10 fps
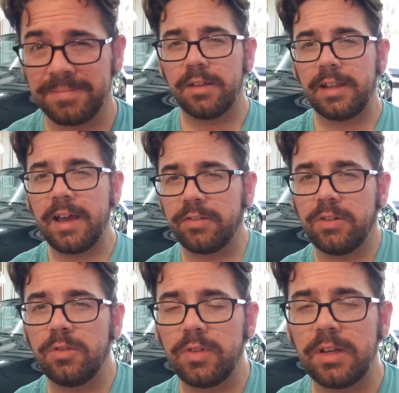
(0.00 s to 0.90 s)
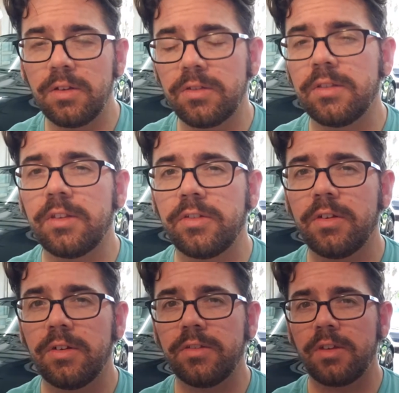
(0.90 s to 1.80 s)
The last two videos in the
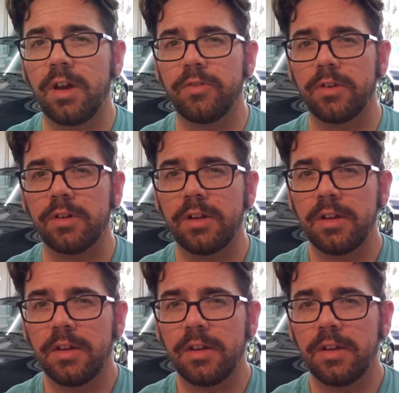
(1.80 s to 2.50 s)
series covered